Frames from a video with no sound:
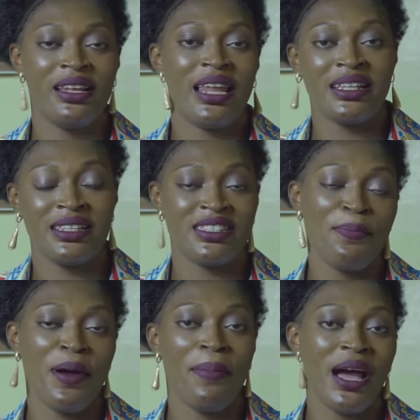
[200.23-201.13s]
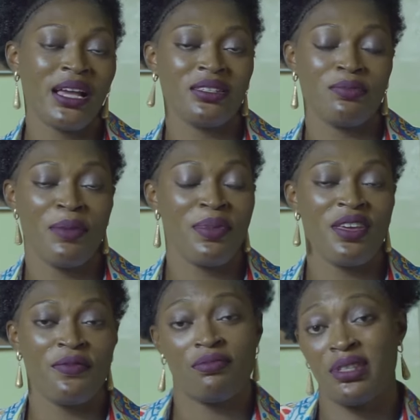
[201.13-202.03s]
Like they say per bag is
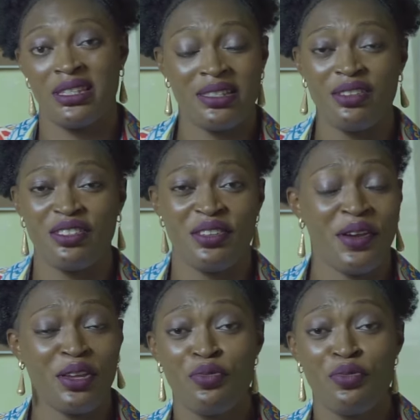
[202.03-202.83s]
maybe 6,000 naira.